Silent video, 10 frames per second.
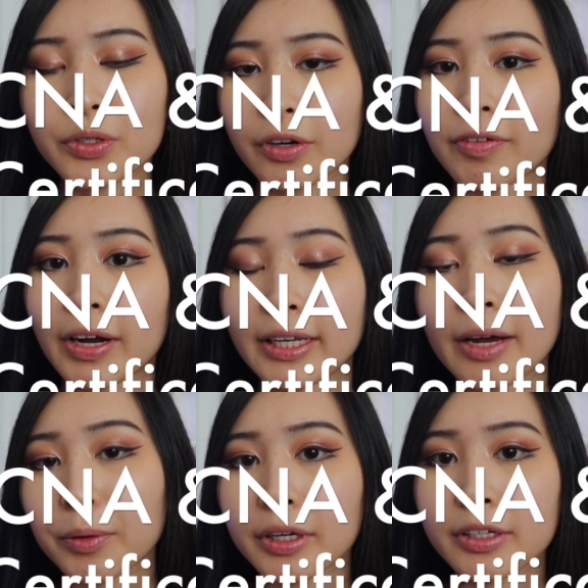Certified
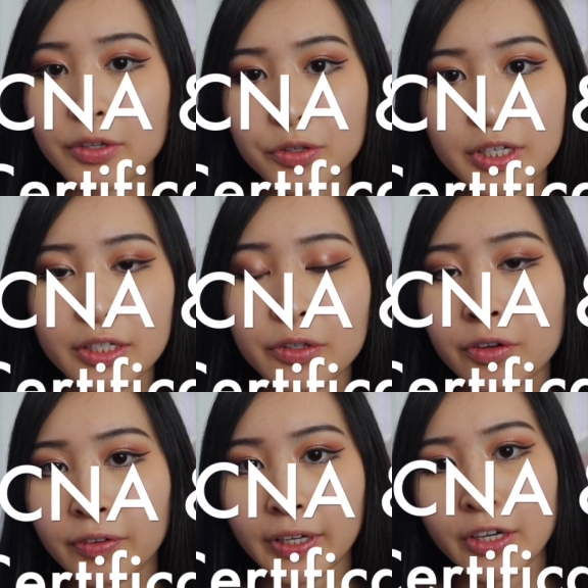Network Associate
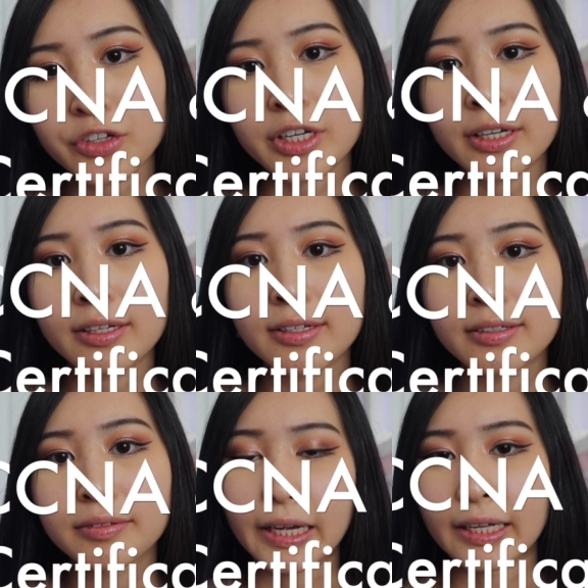Certification
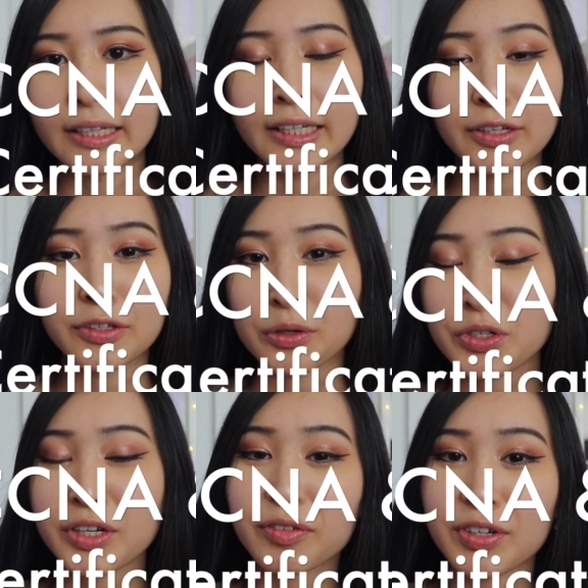and the
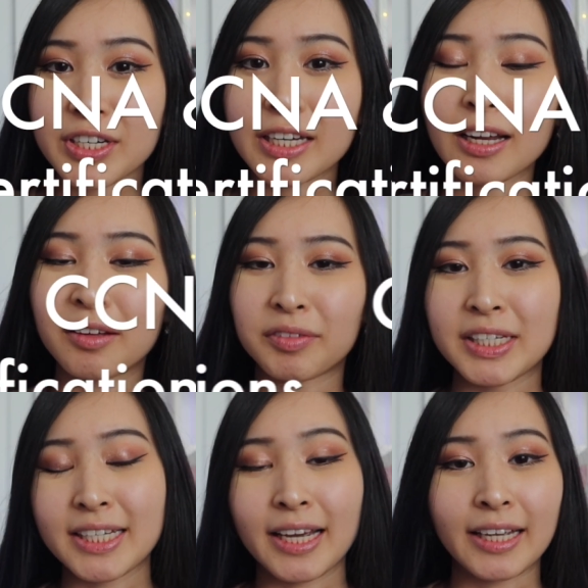associate version of the
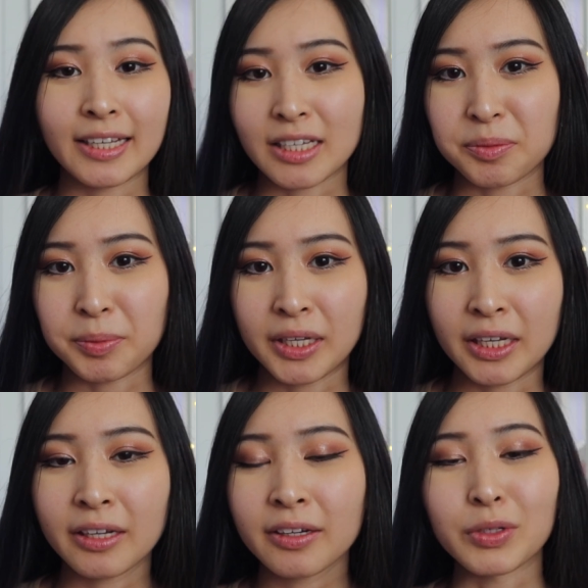
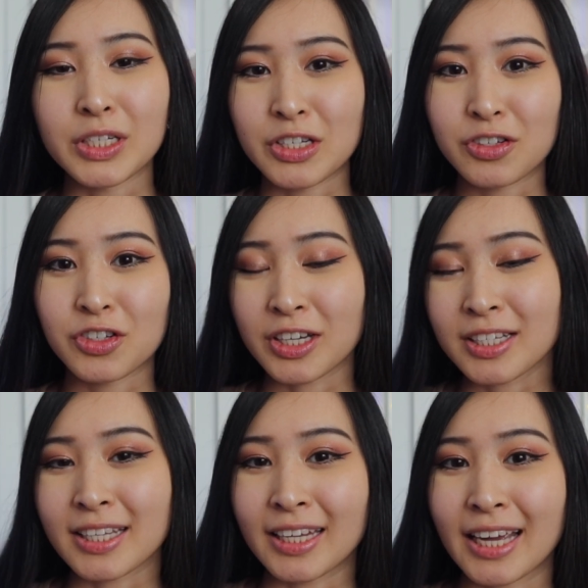CISSP, which is
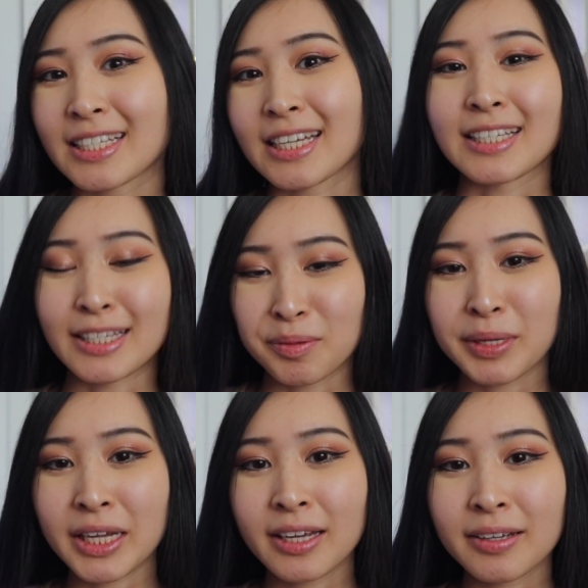just the
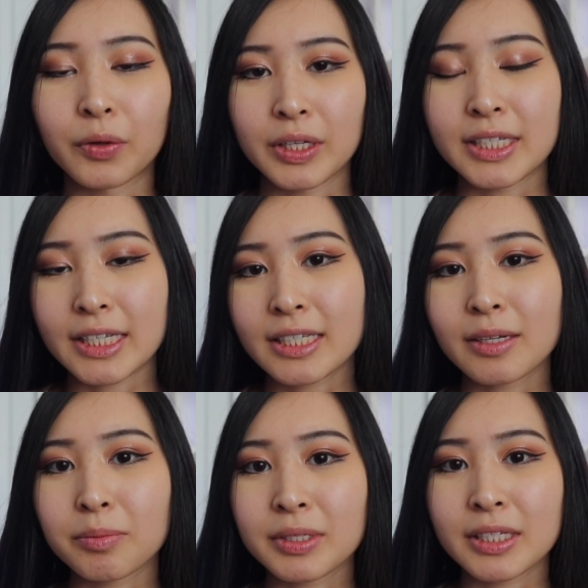SSCP, or the
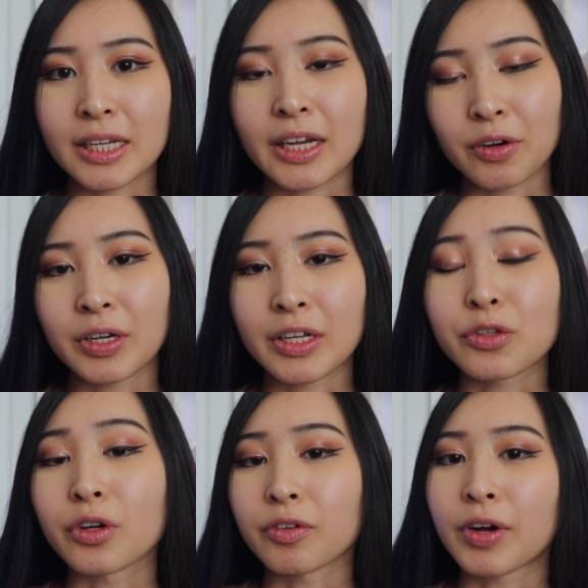Systems Security
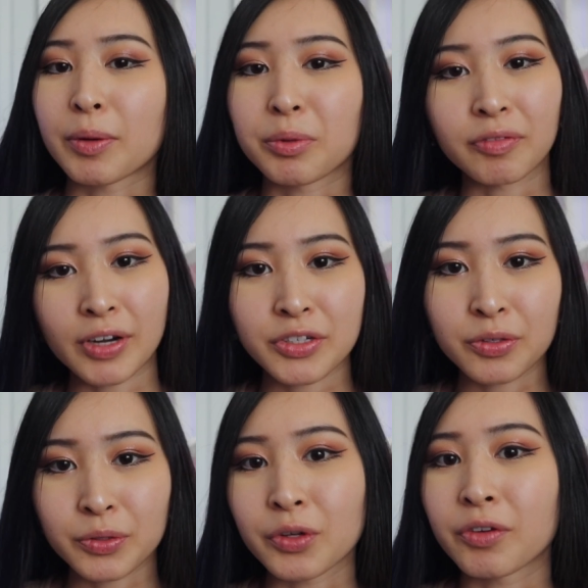Certified
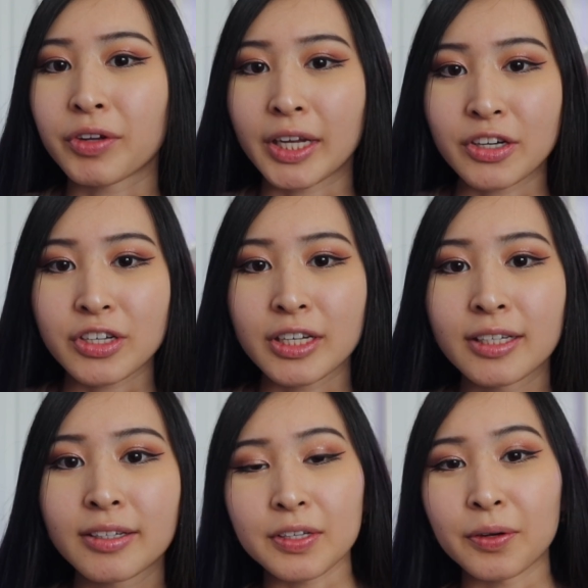Professional
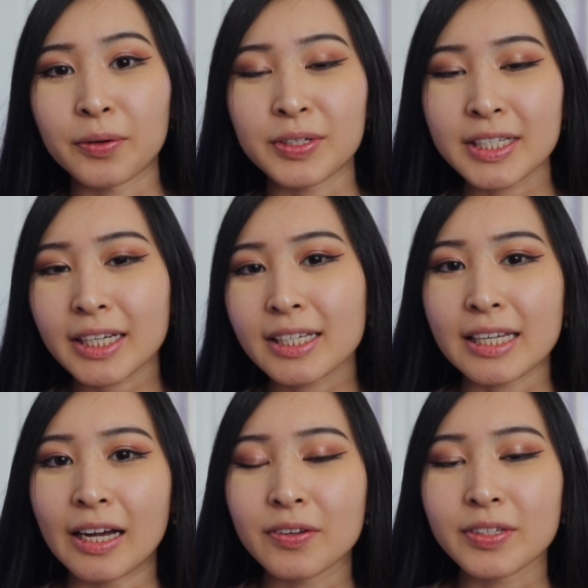Certification. So just like it
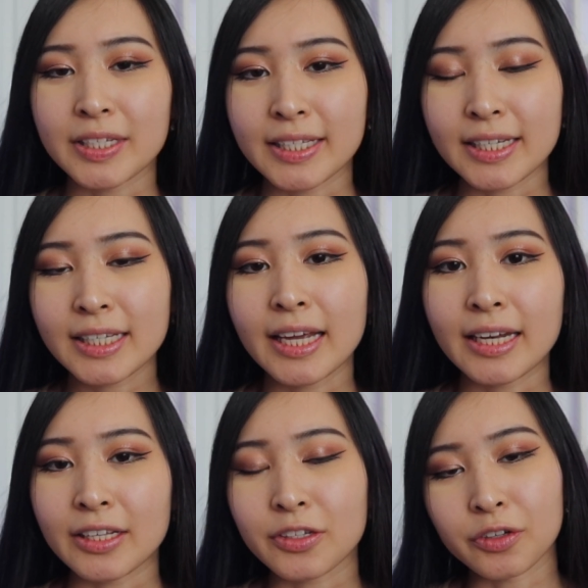sounds, the
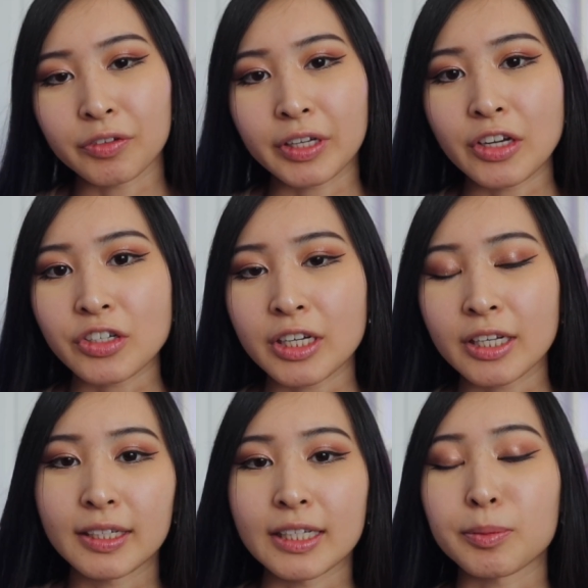CCNA
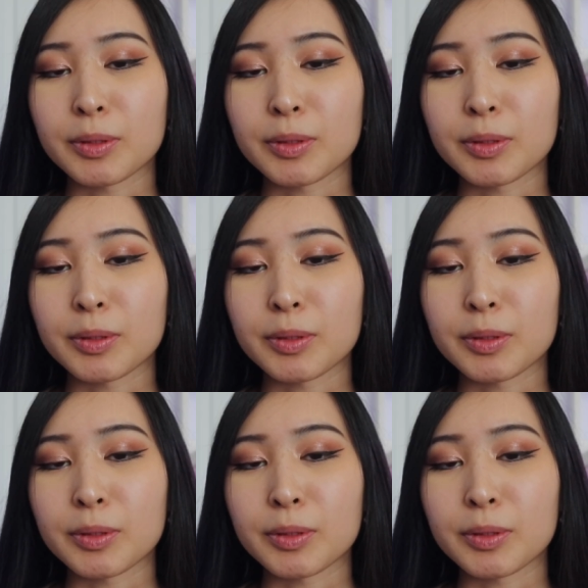certification is